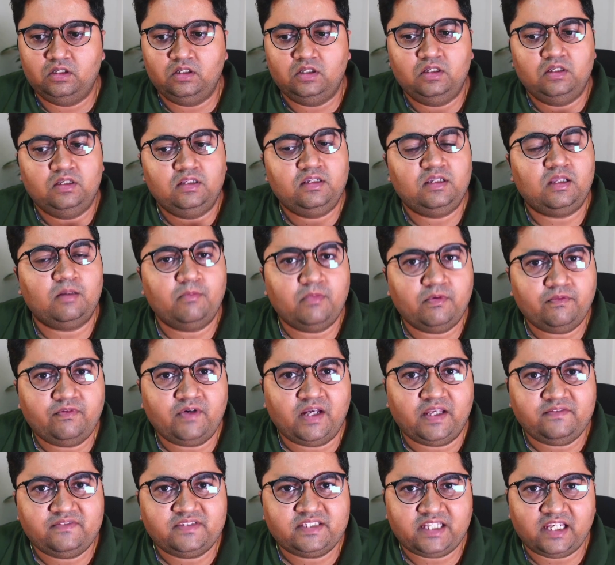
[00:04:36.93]
Number
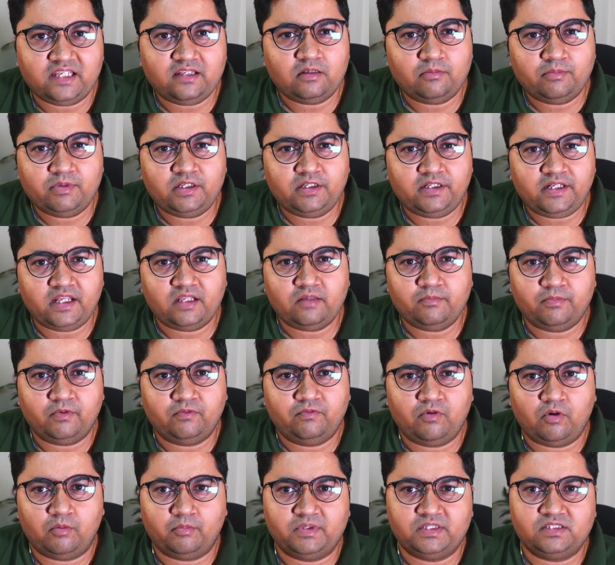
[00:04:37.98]
five, scalability and
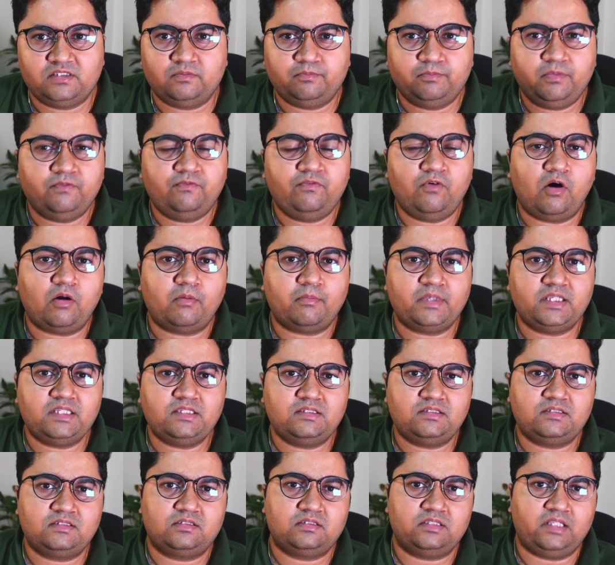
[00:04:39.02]
performance.
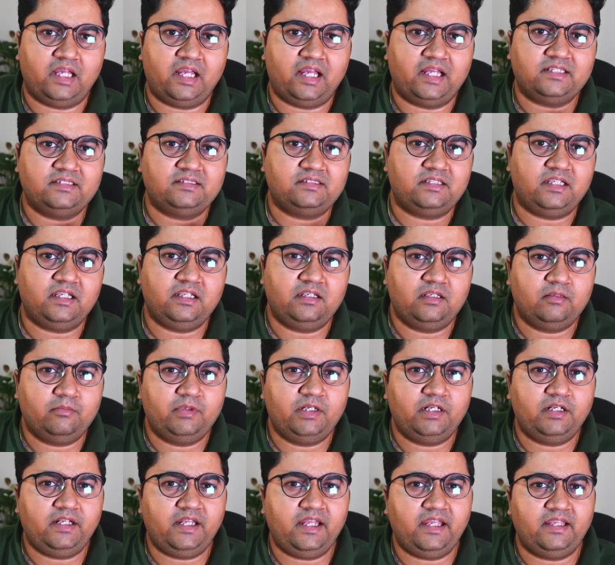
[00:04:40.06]
Performance and
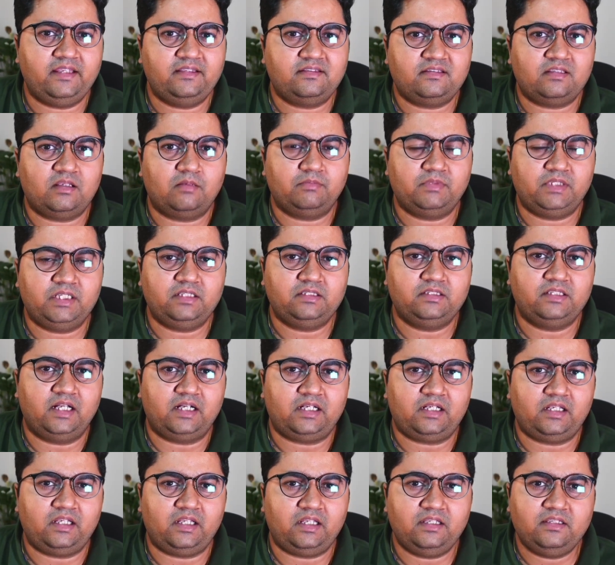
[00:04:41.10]
scalability is something
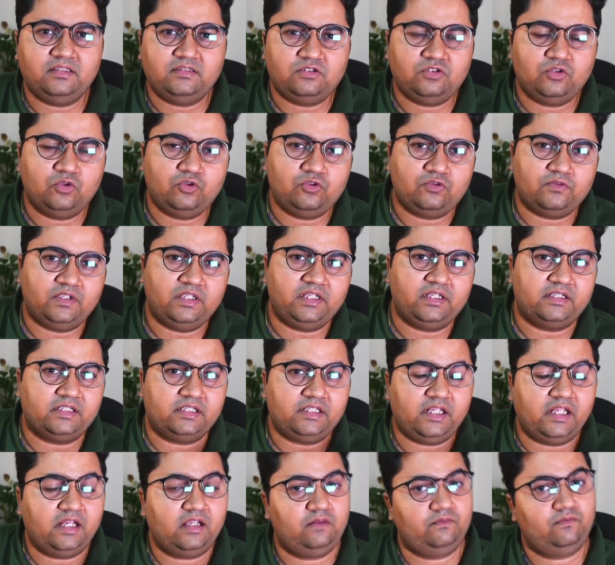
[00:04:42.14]
that is usually
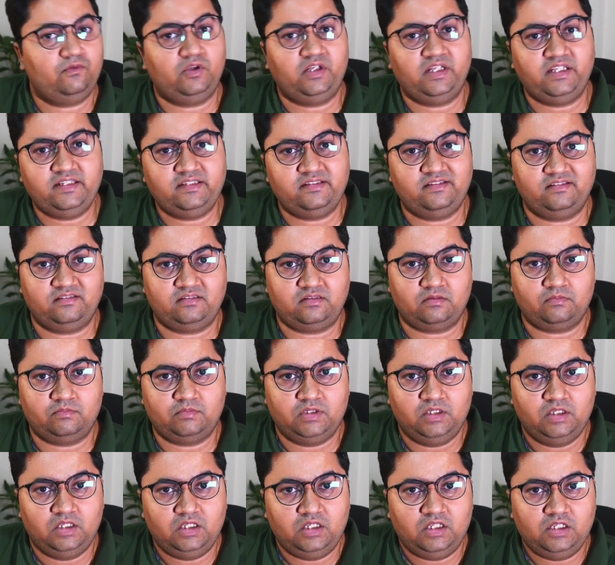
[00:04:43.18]
critical for any system.
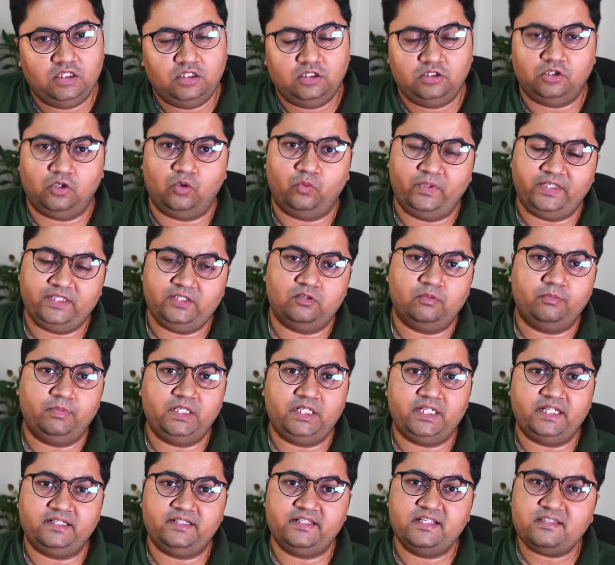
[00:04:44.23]
Now, when you're
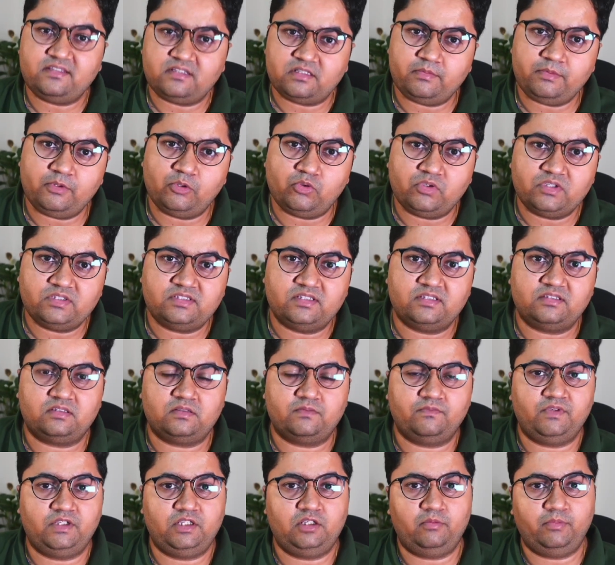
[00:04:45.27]
building distributed system,
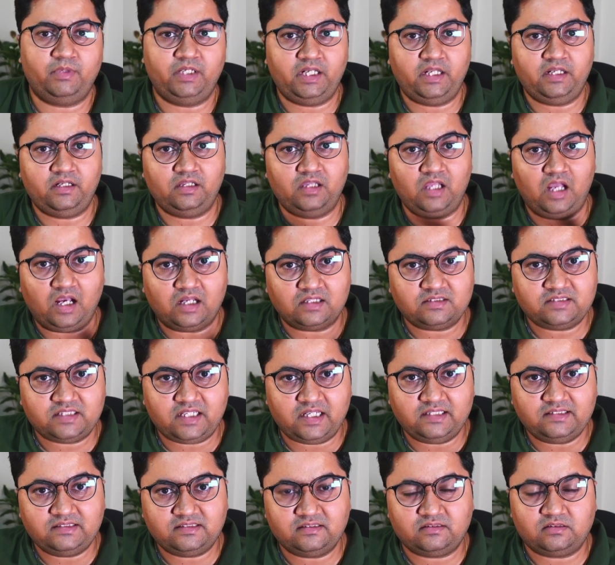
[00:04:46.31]
when you're building large
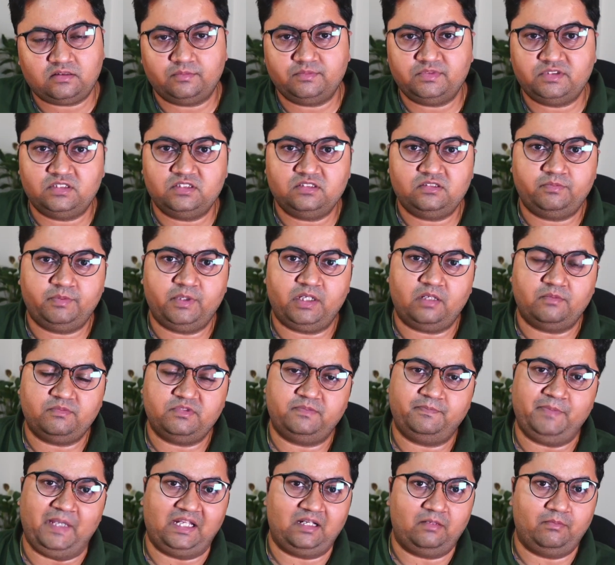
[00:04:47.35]
scale systems, this becomes
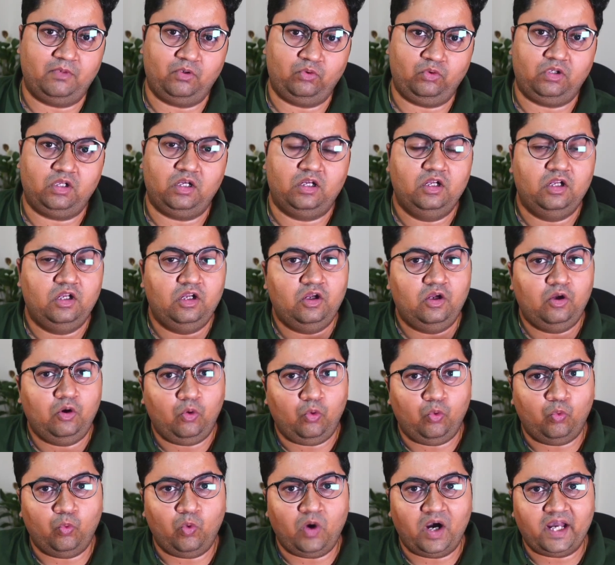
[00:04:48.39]
paramount.
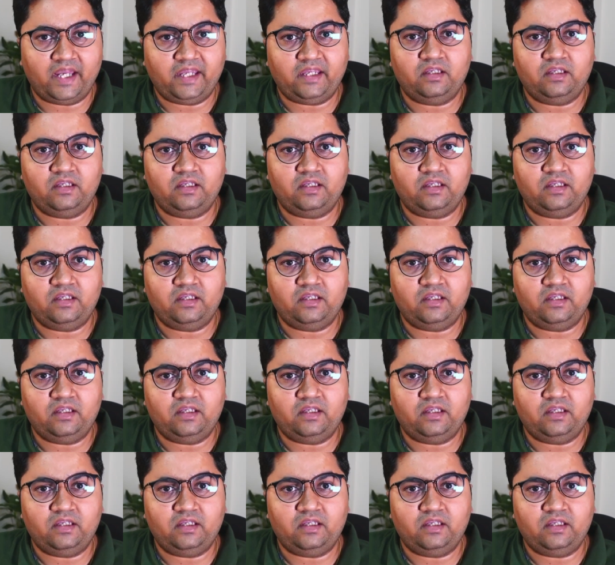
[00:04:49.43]
Why?